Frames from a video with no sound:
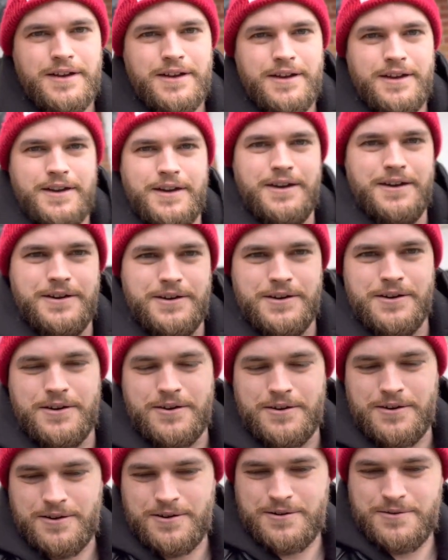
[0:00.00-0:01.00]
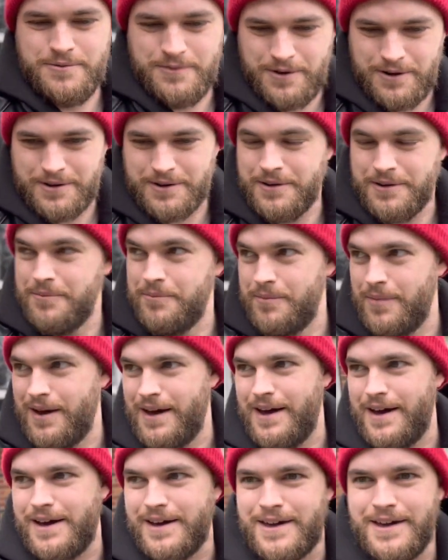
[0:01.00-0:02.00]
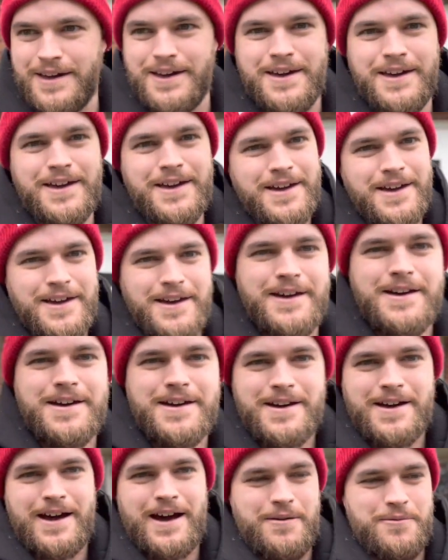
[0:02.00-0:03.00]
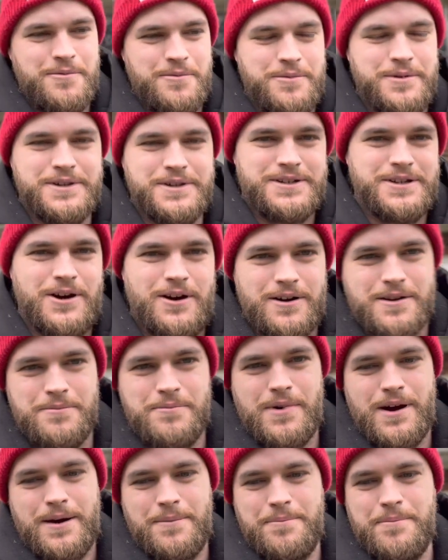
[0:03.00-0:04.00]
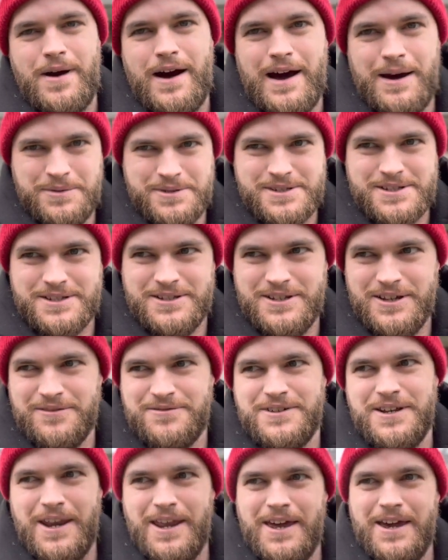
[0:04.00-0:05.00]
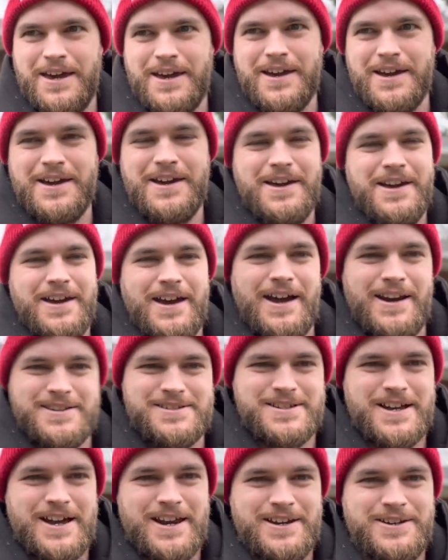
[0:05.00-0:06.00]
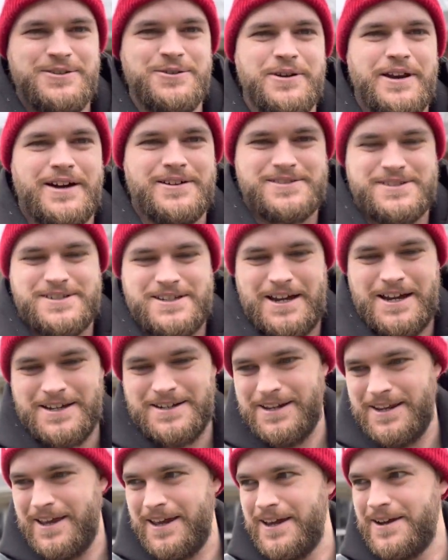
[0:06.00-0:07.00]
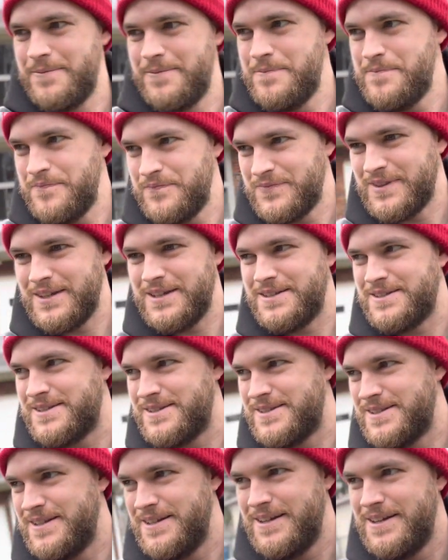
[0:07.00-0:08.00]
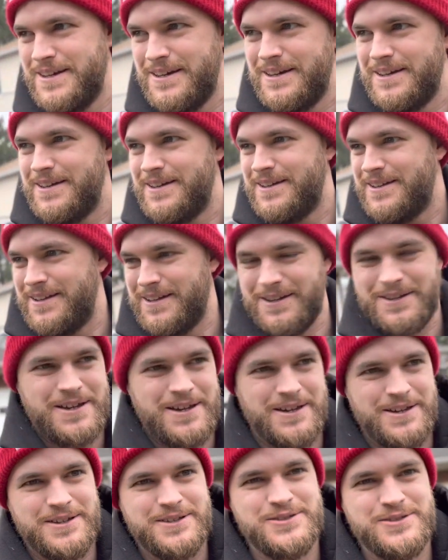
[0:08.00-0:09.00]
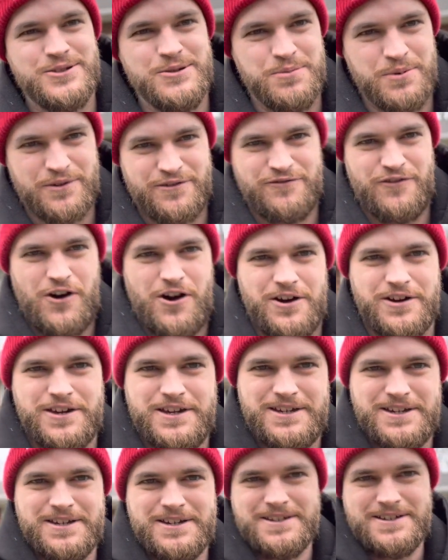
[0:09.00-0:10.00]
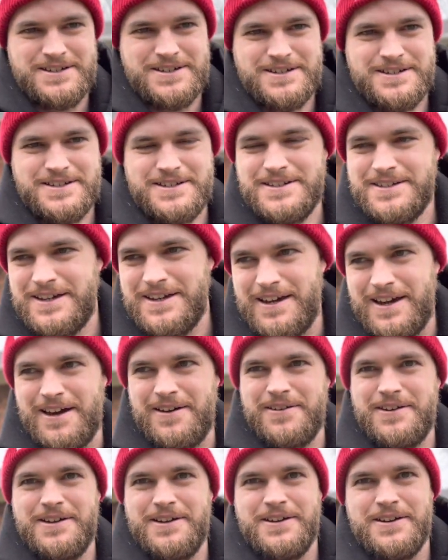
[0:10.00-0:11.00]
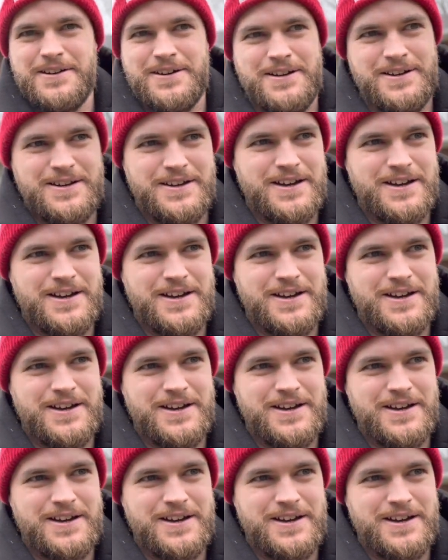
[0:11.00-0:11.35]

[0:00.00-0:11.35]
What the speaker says: Hey y'all, welcome back. I'm gonna be talking about Bible stuff today. I decided to do it outside today. It's like super foggy out here.